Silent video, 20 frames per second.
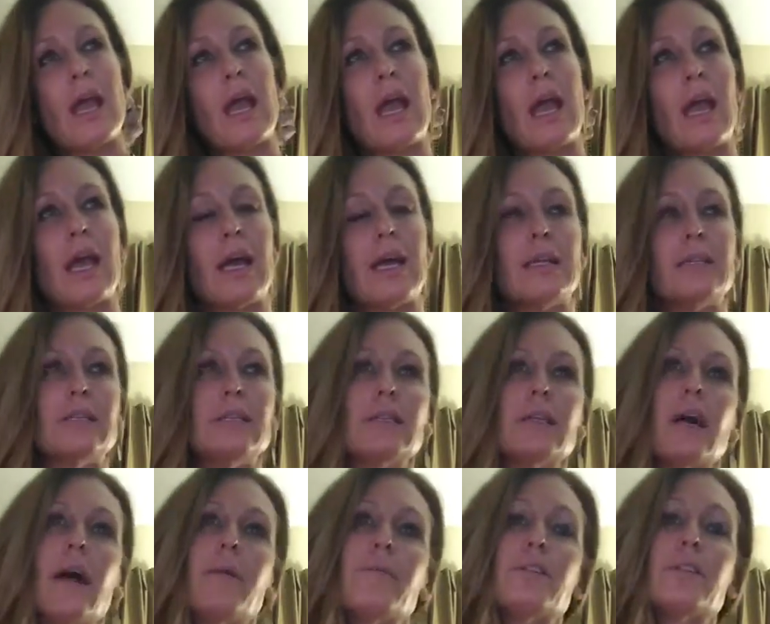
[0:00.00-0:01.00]
And
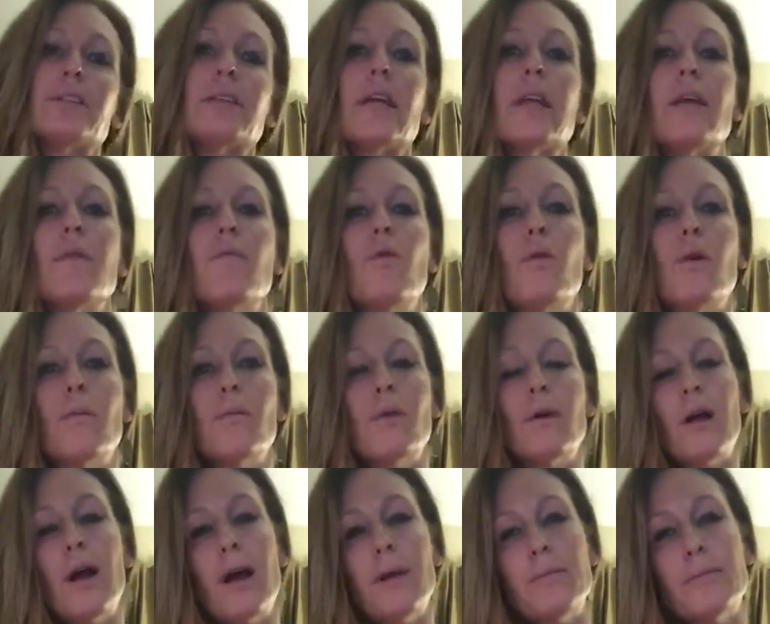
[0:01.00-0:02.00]
I'm just getting more and
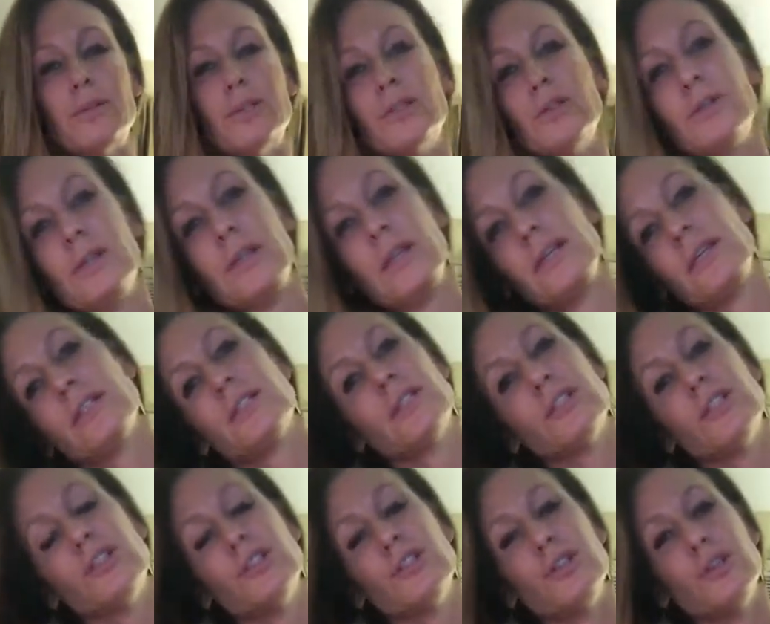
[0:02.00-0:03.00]
more opportunities
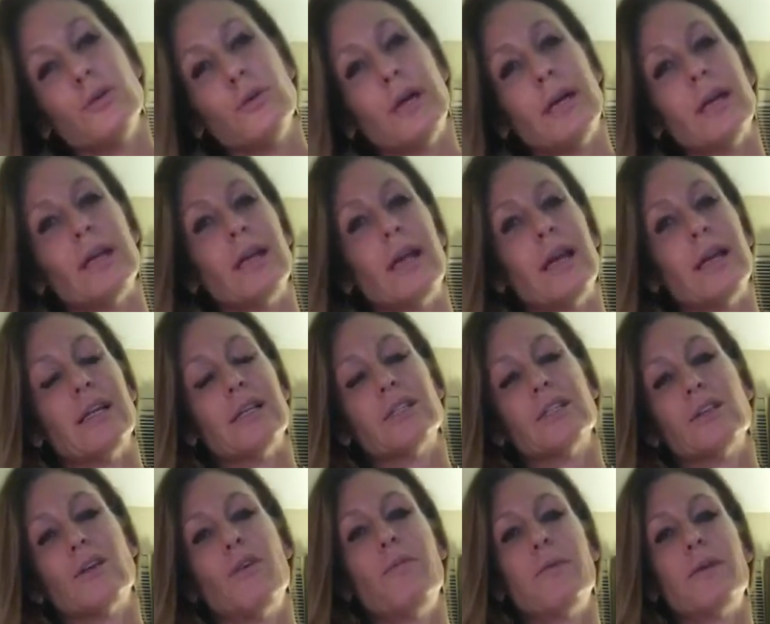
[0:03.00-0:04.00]
to do it, and
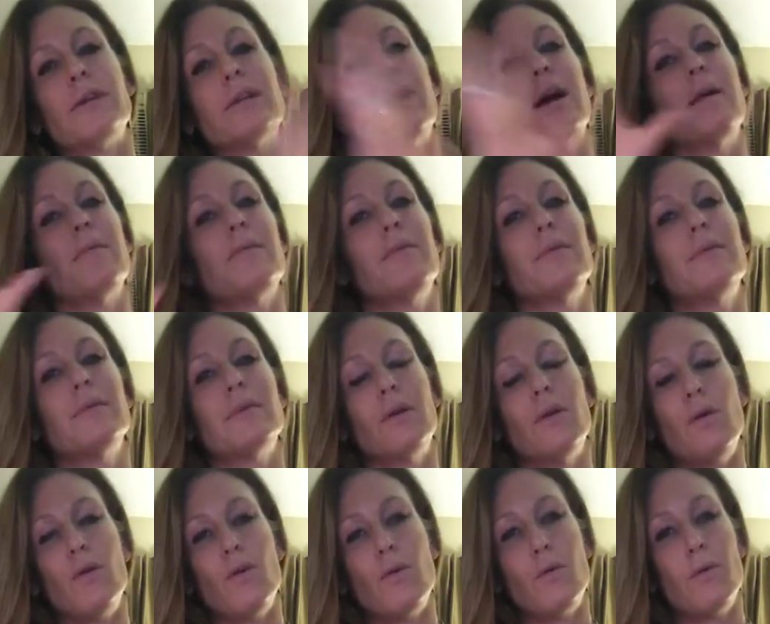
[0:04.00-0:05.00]
it's opened up a
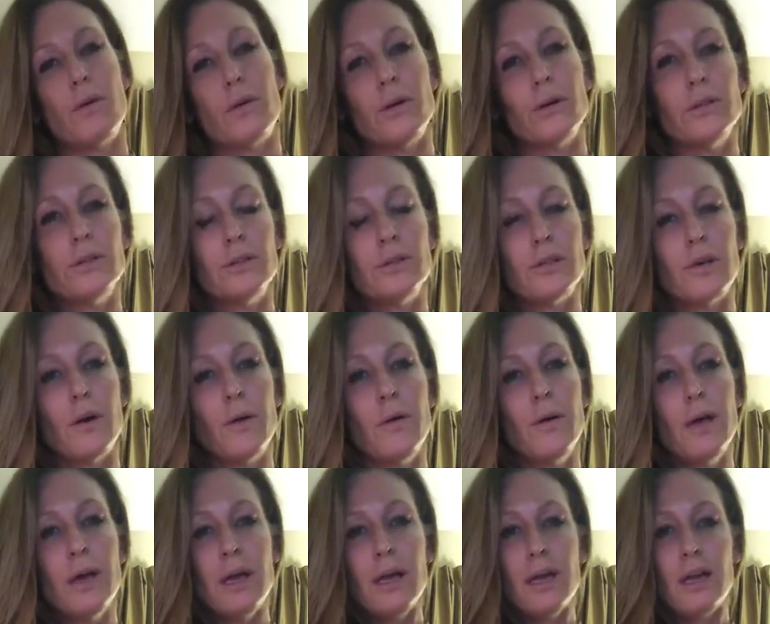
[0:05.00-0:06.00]
whole world.
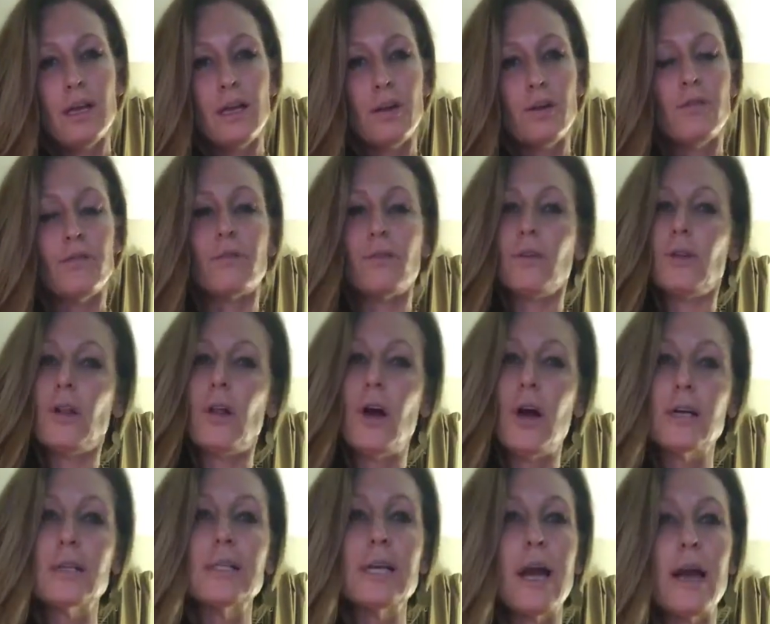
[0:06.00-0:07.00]
So, you know, for a
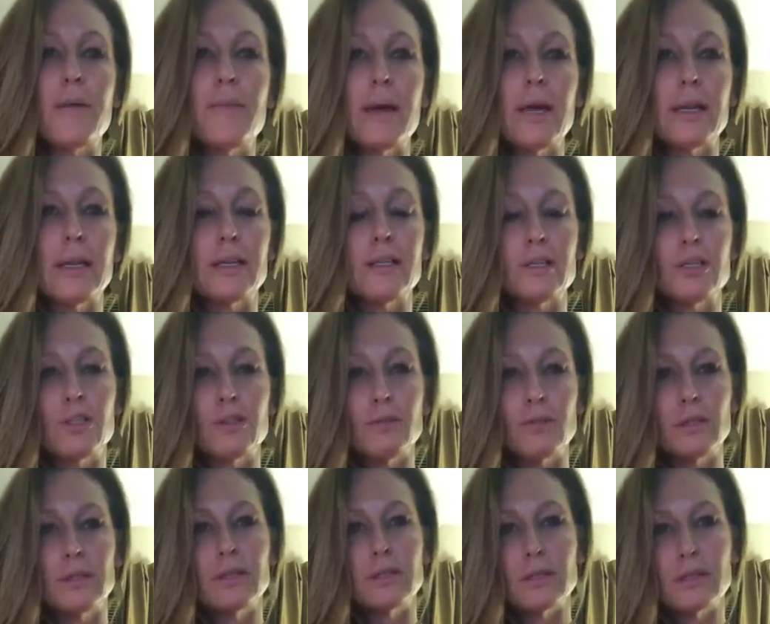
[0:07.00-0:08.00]
long time I didn't
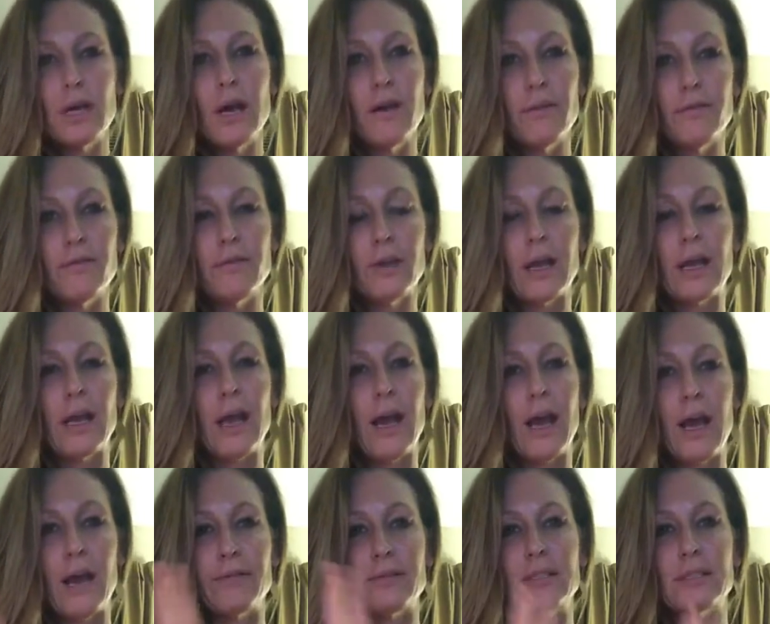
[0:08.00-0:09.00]
do this stuff, and I
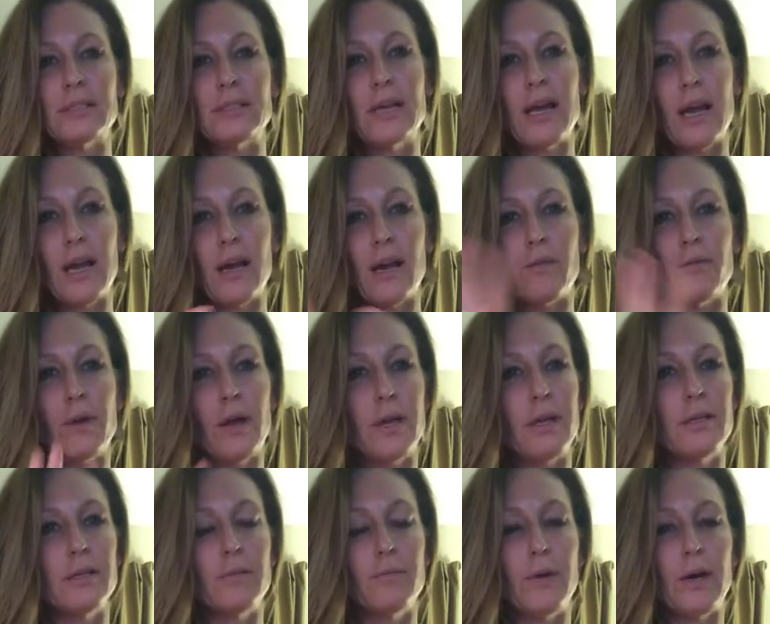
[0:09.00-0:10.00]
have to say I got right
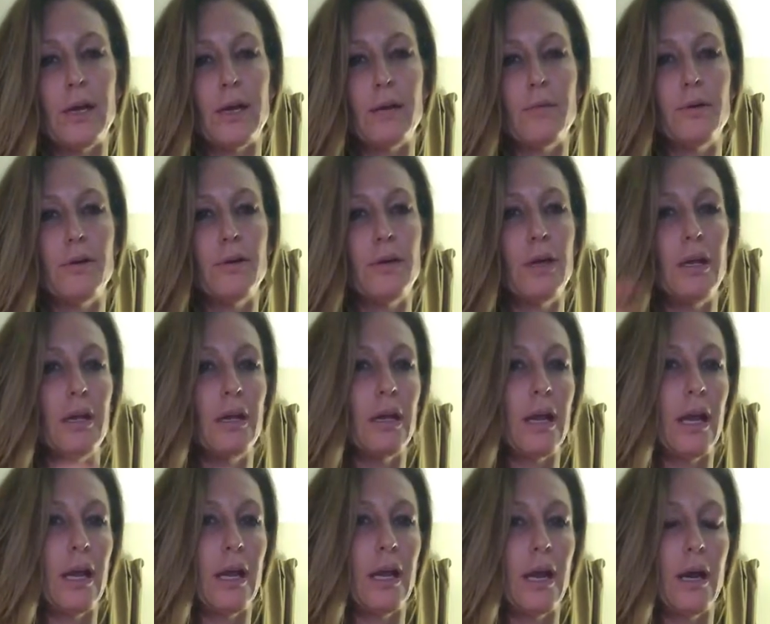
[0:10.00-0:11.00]
into
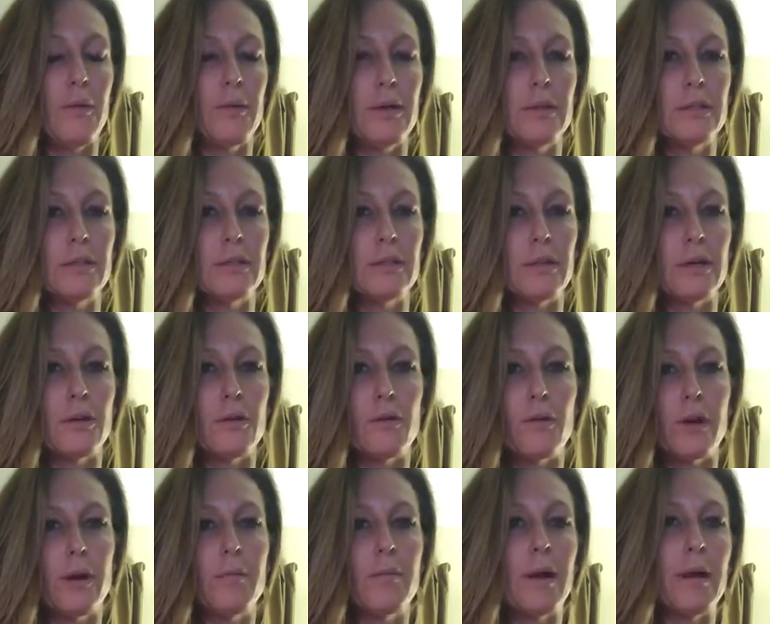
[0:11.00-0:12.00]
bodybuilding and I was
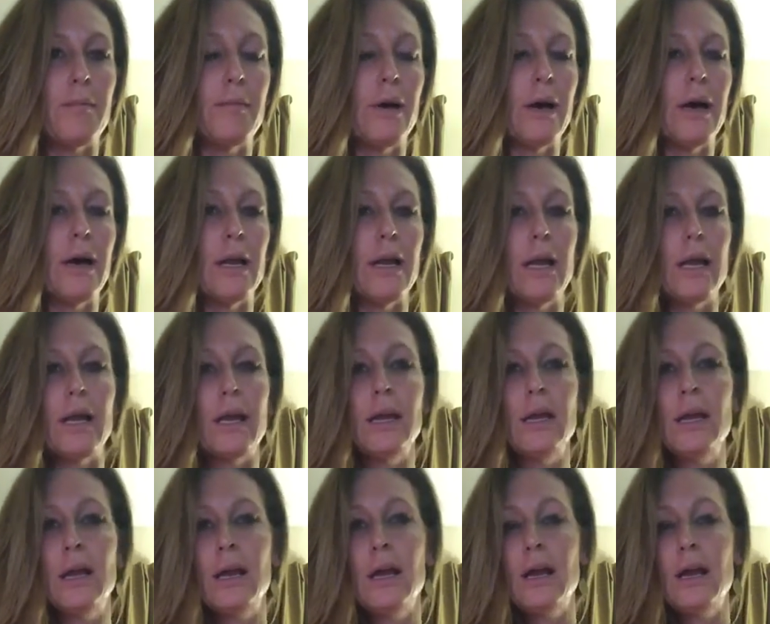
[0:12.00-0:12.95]
ignoring my body.